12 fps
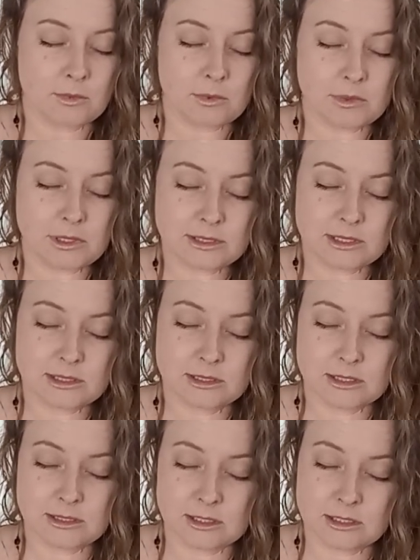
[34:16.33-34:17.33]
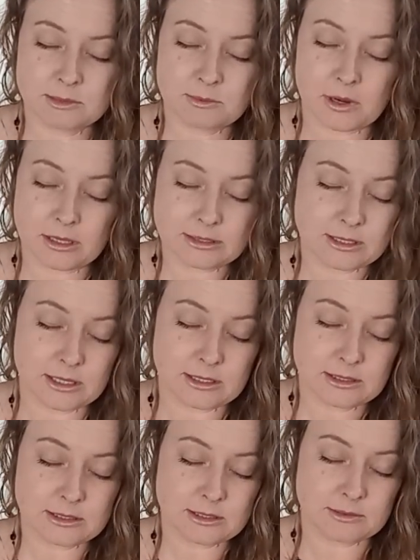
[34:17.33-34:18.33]
What will assist us in this
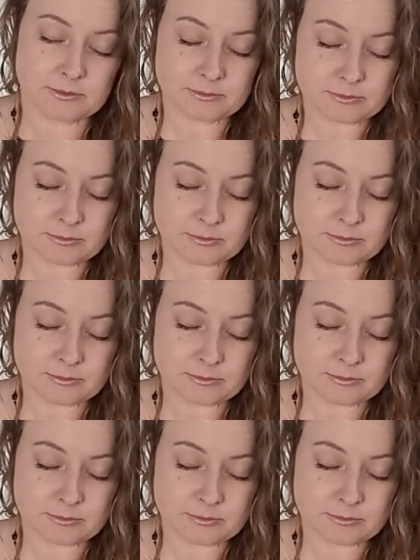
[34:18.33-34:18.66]
process?